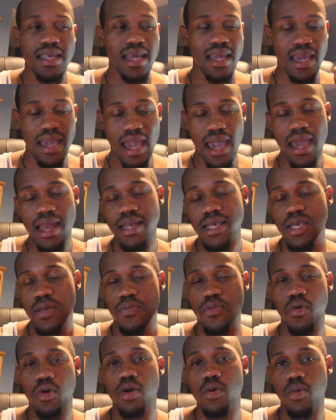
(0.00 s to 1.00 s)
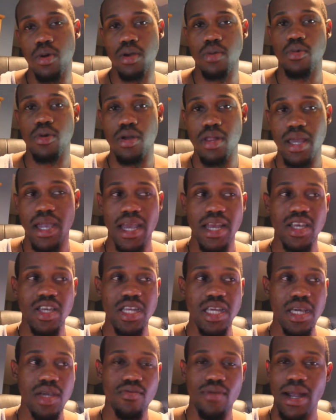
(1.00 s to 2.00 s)
Again, support
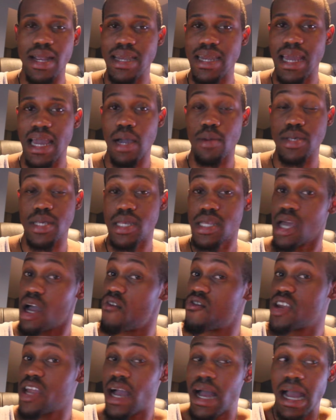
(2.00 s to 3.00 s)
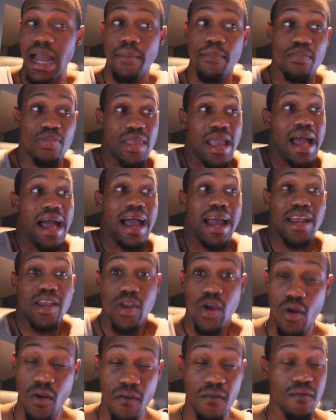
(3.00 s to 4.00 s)
OneWorldHD right now. It's a tough time. I
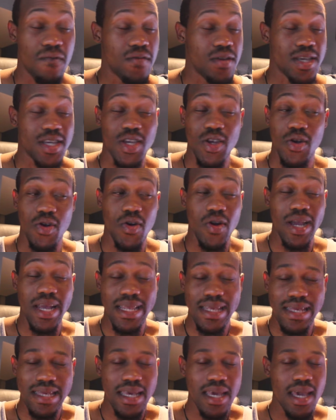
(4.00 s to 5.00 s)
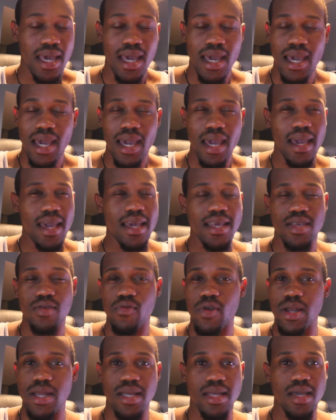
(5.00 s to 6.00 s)
know for sure it's
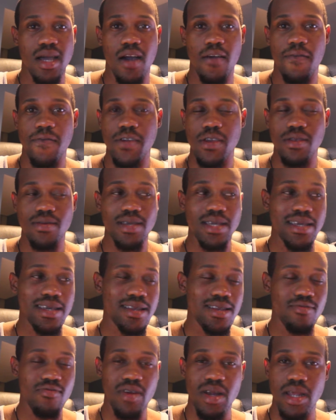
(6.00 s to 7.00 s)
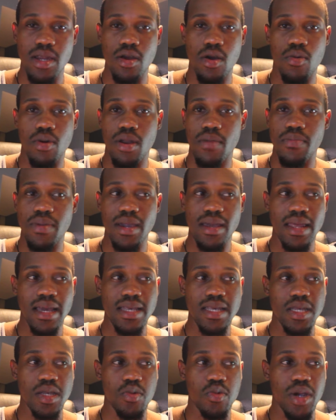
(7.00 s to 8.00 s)
really tough. You really don't want to be in
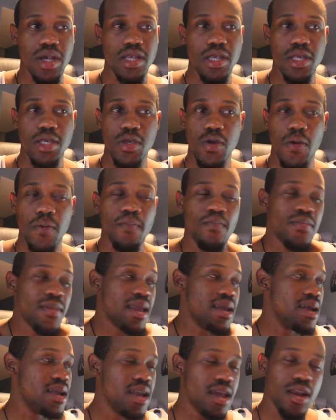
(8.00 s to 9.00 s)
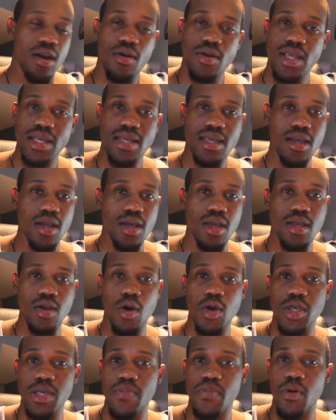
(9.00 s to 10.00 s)
that situation. So, you know, just
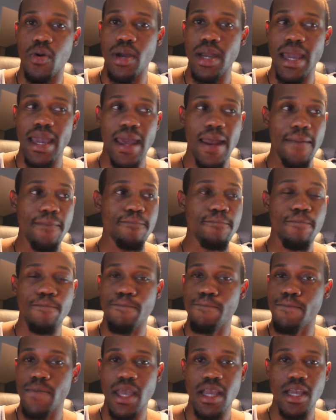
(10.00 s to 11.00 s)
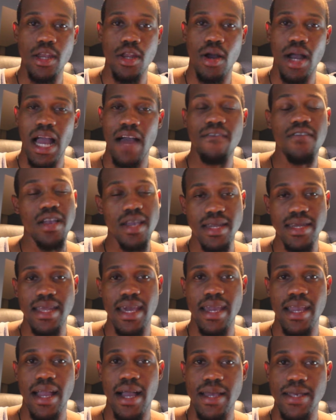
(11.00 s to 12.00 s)
go support and, you know, have a good
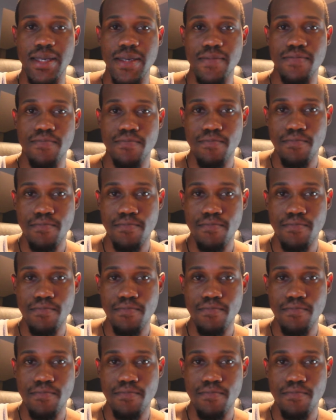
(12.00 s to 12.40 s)
day, guys.